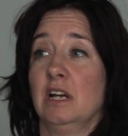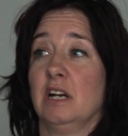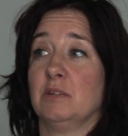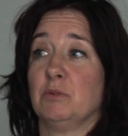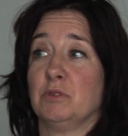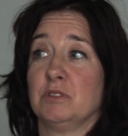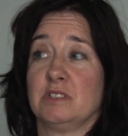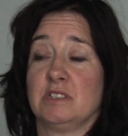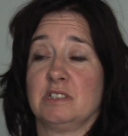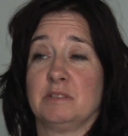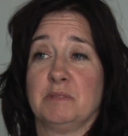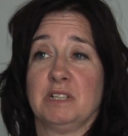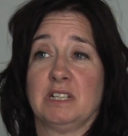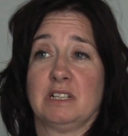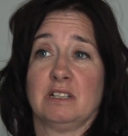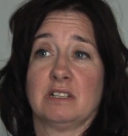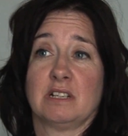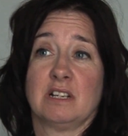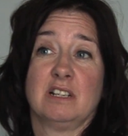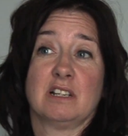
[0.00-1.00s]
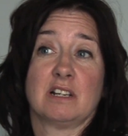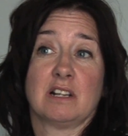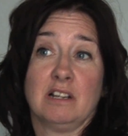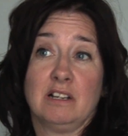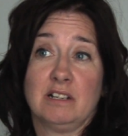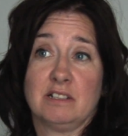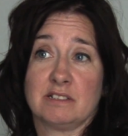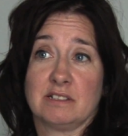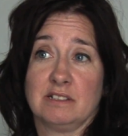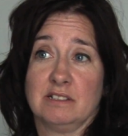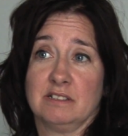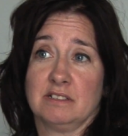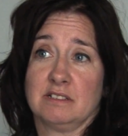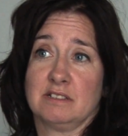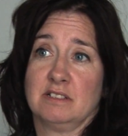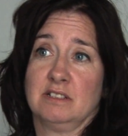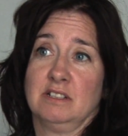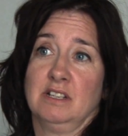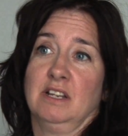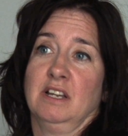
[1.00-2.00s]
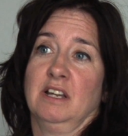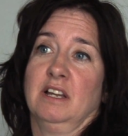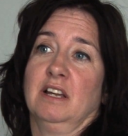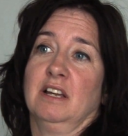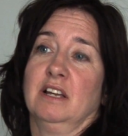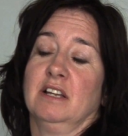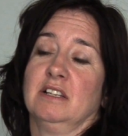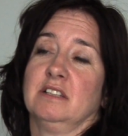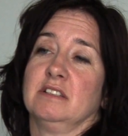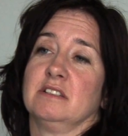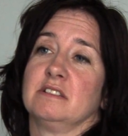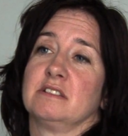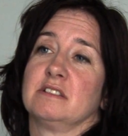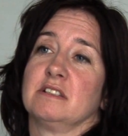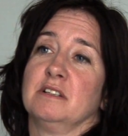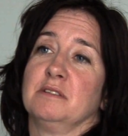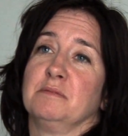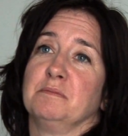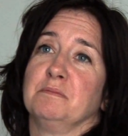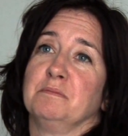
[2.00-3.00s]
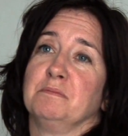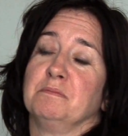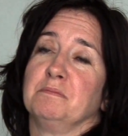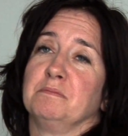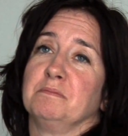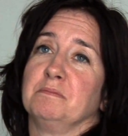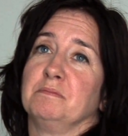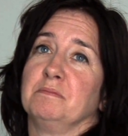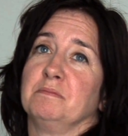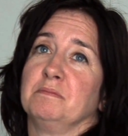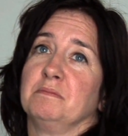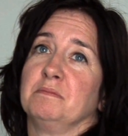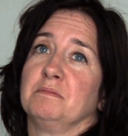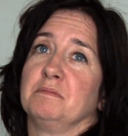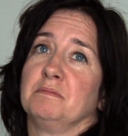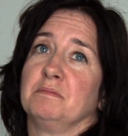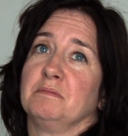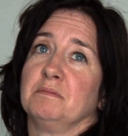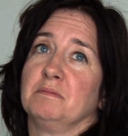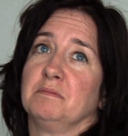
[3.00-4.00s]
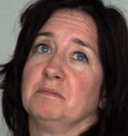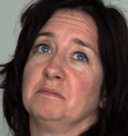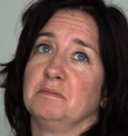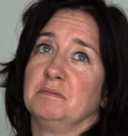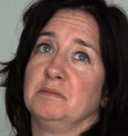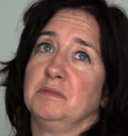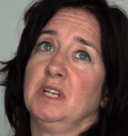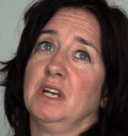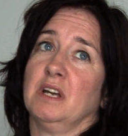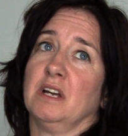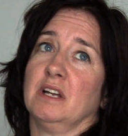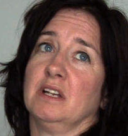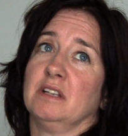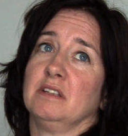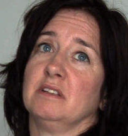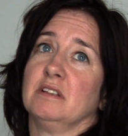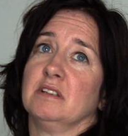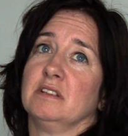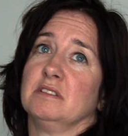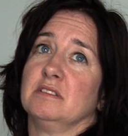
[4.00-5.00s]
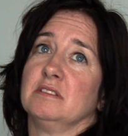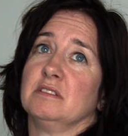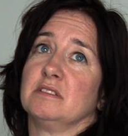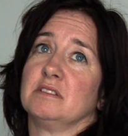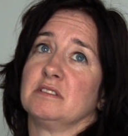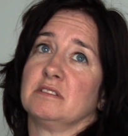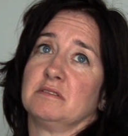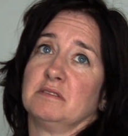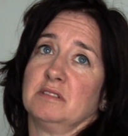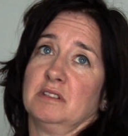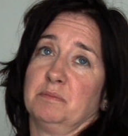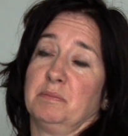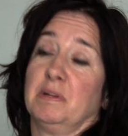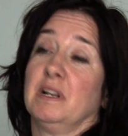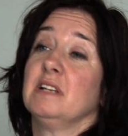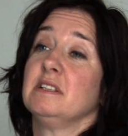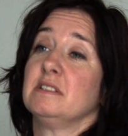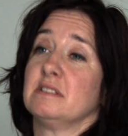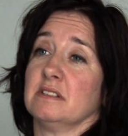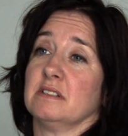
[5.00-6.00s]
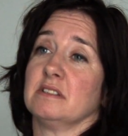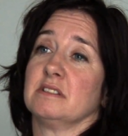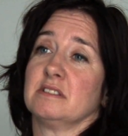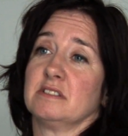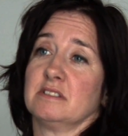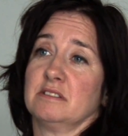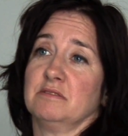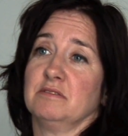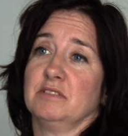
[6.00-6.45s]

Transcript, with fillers: I wanted to make it kind of classless and um, yeah, and, and placeless,